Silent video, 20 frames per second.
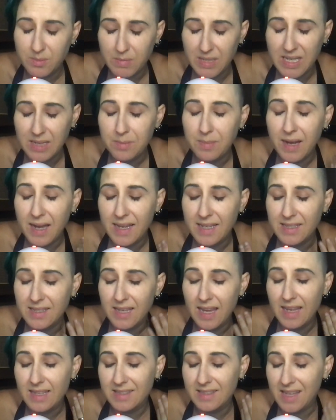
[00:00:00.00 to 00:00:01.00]
me by
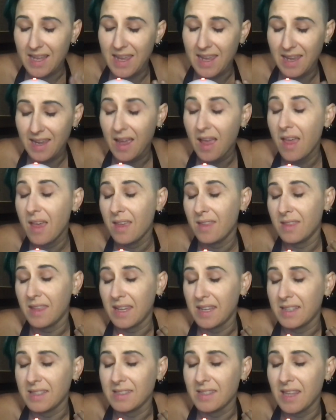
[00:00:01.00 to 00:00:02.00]
saying
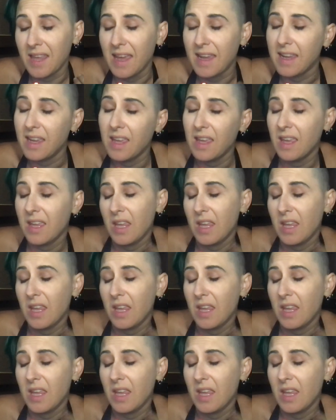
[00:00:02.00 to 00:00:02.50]
things like,